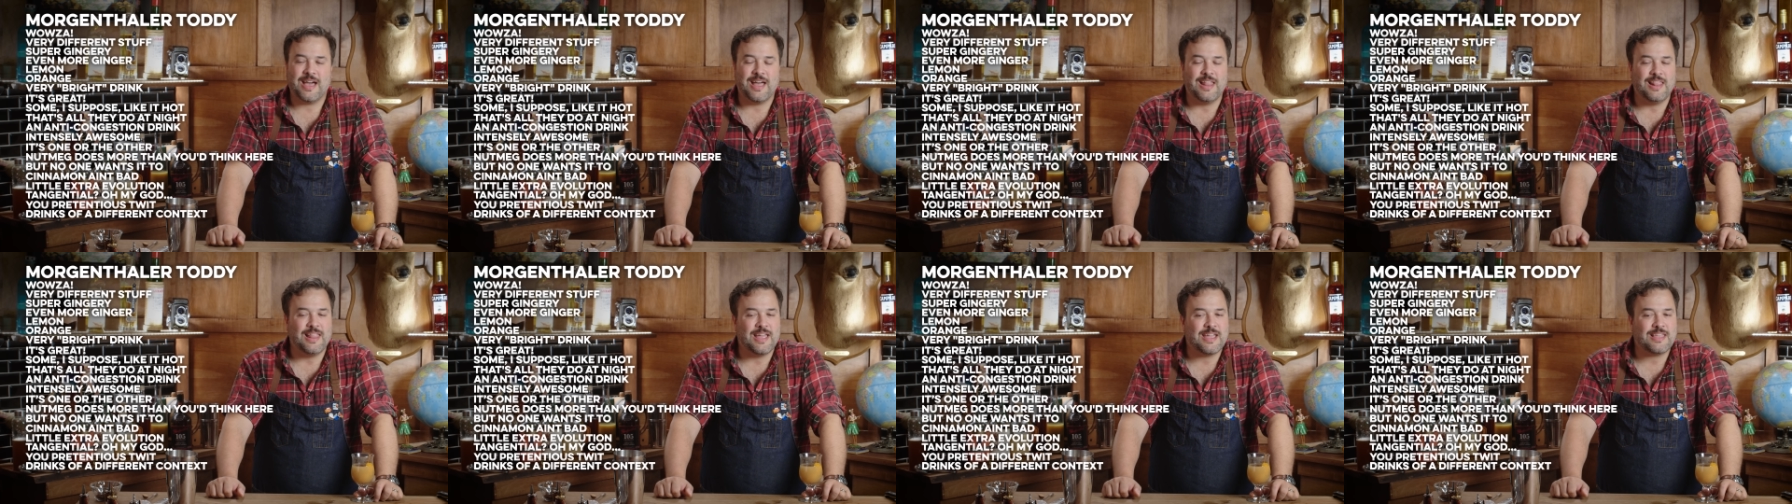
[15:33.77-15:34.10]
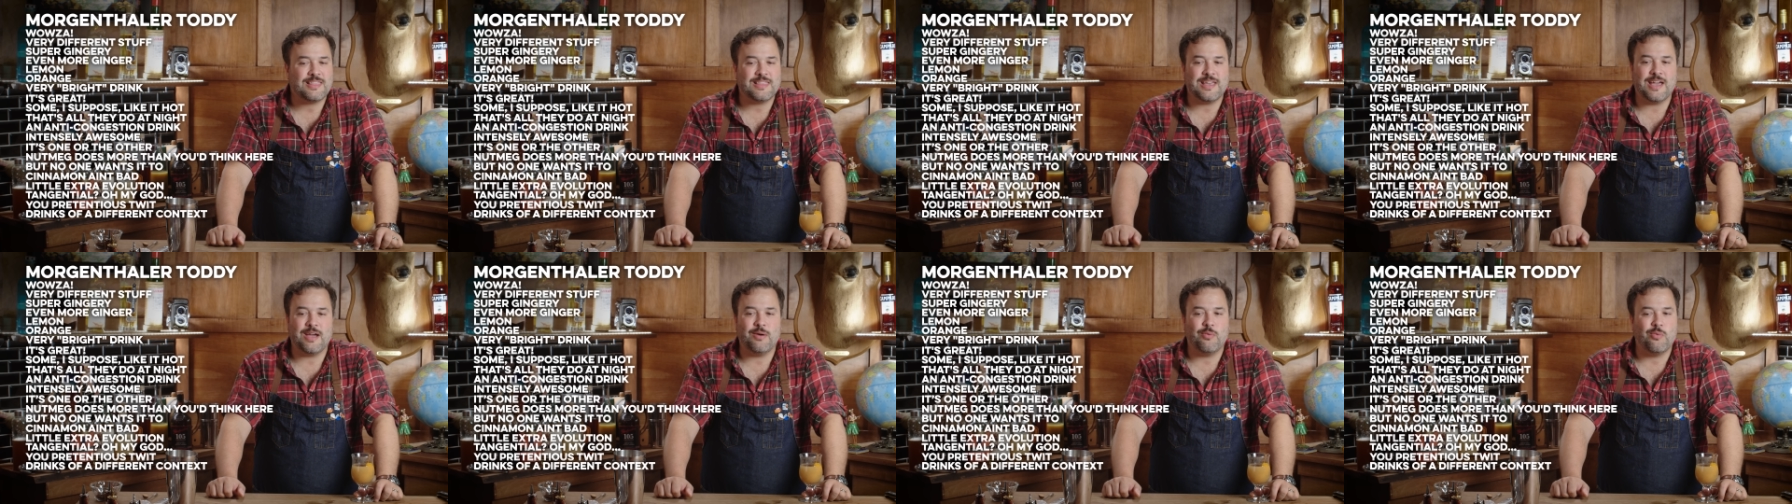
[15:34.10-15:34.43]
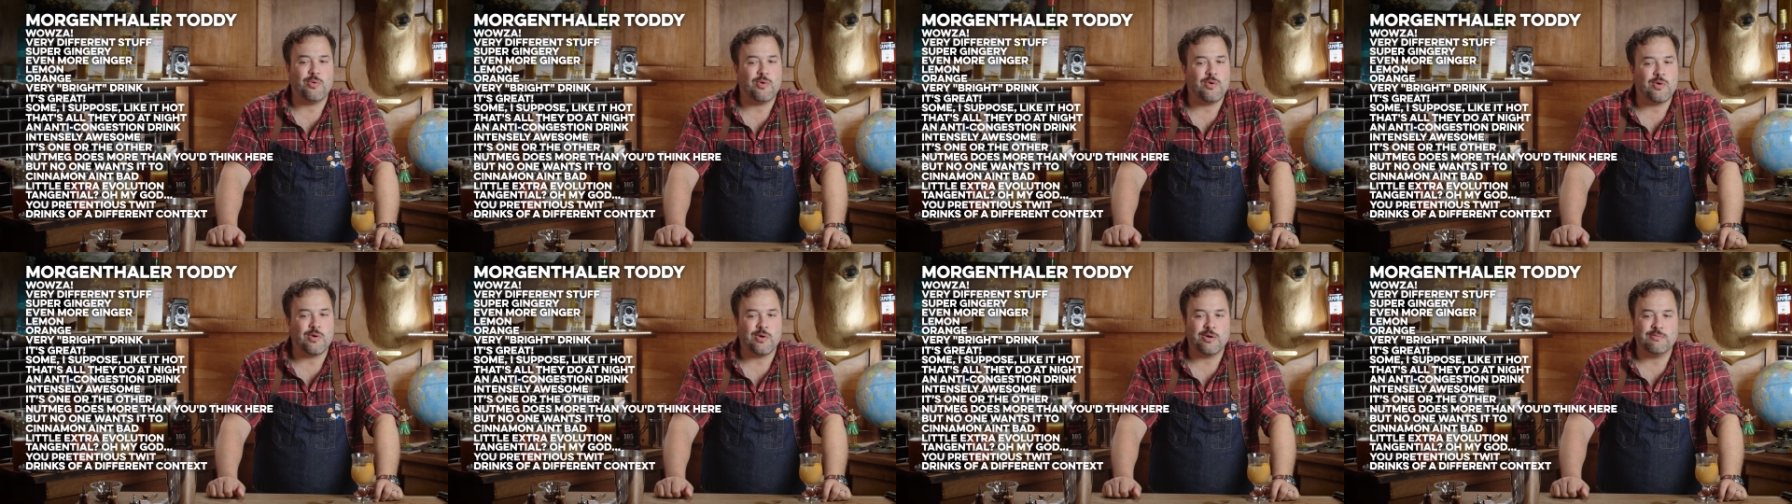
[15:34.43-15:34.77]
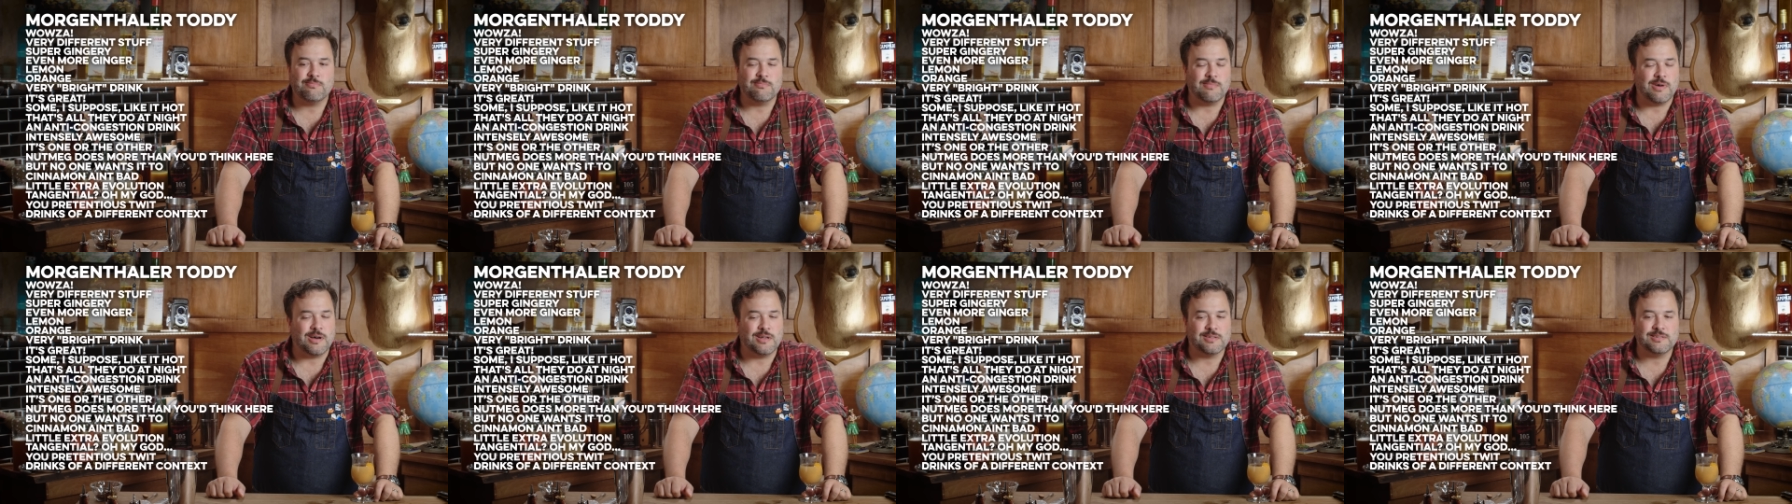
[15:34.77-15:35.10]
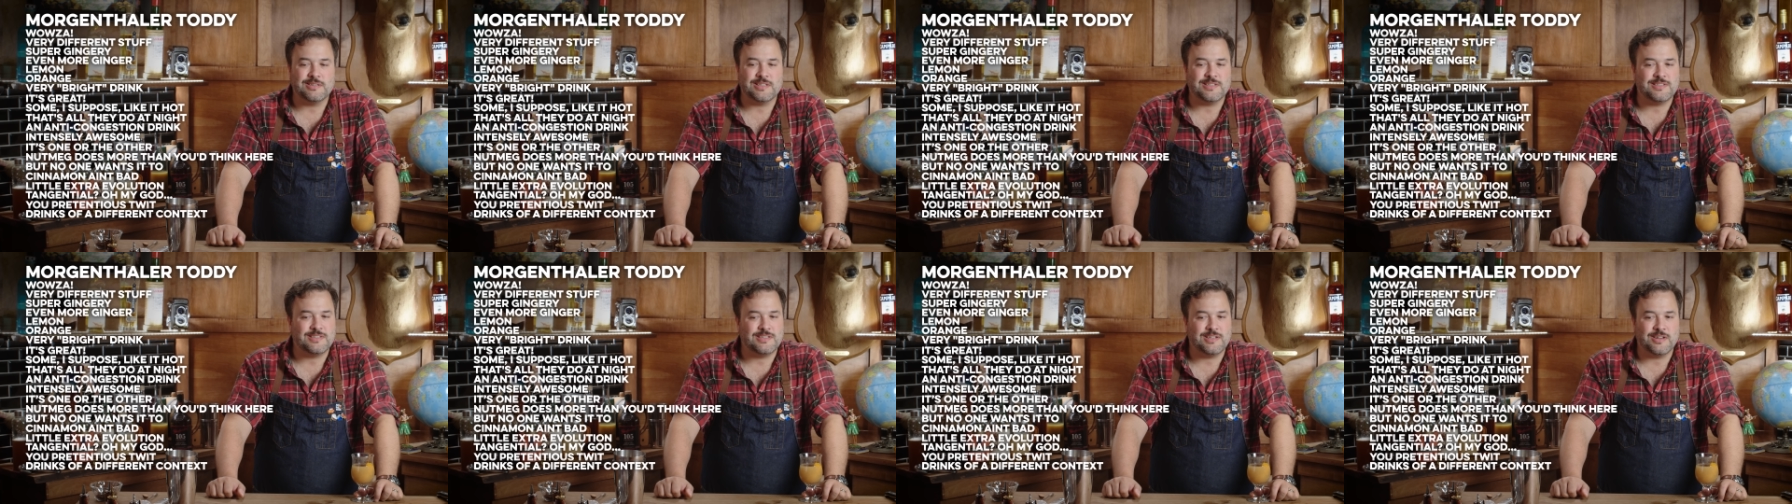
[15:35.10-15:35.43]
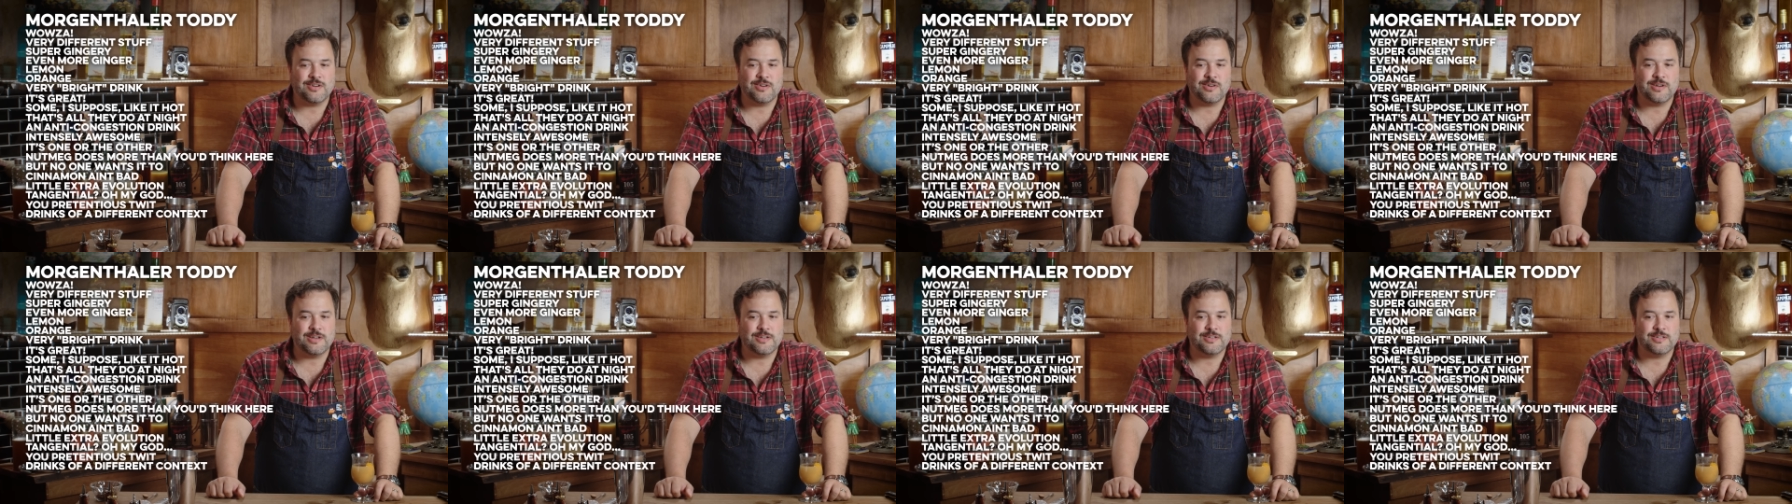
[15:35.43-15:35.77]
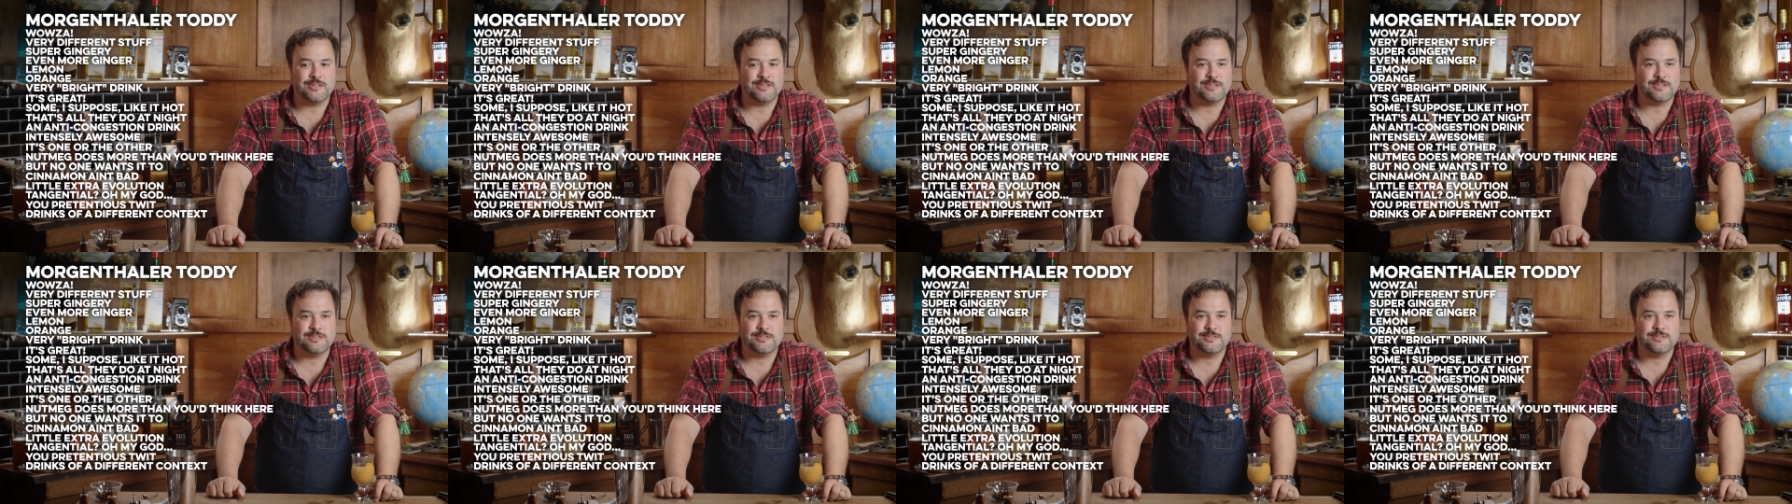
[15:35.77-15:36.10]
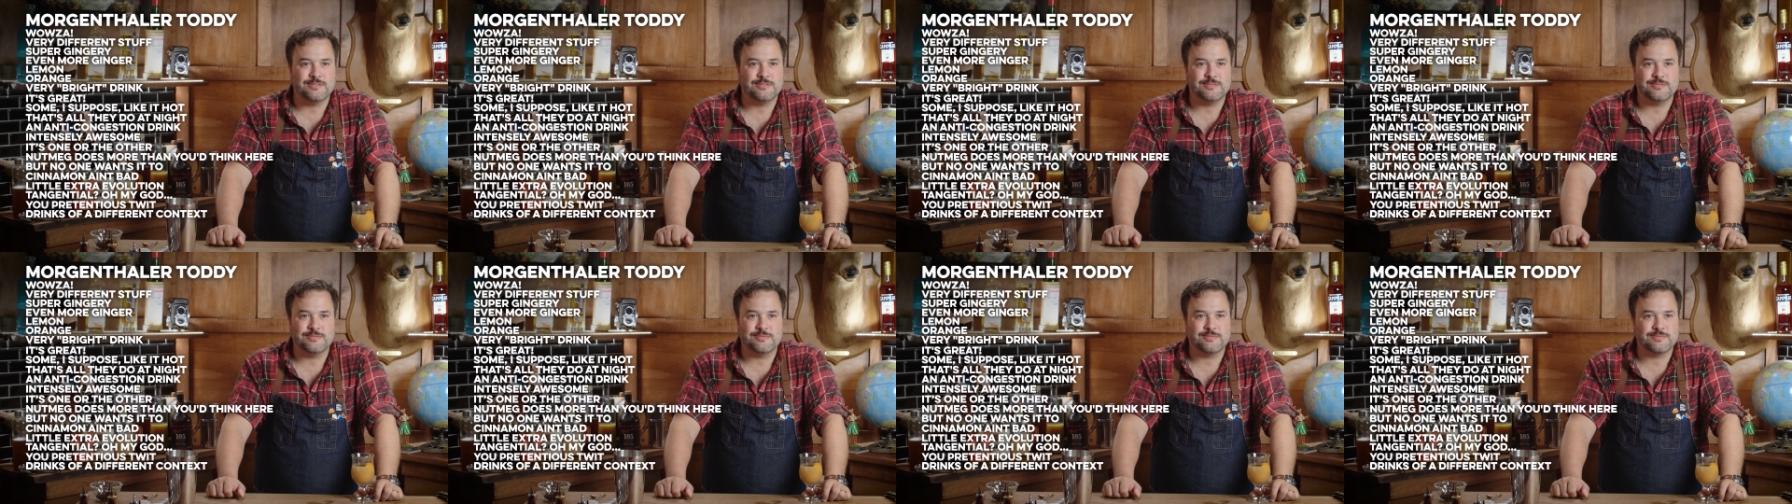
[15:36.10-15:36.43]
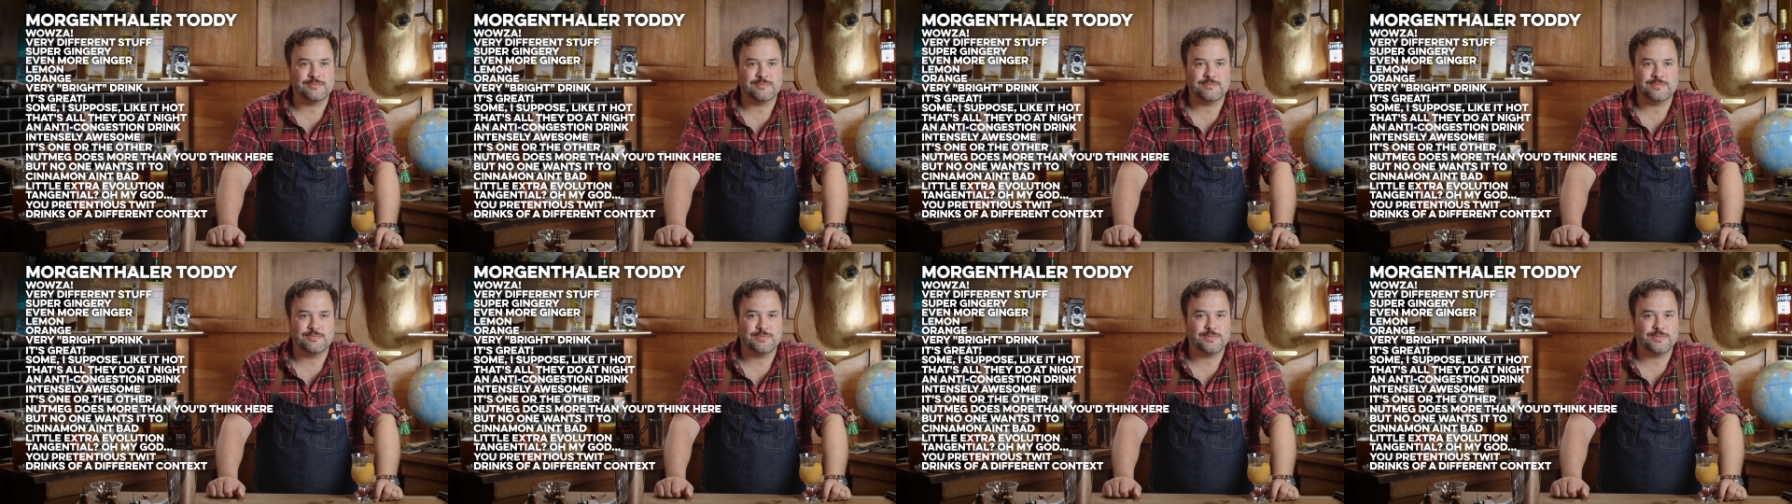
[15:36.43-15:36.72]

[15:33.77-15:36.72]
I like that warm malty cereal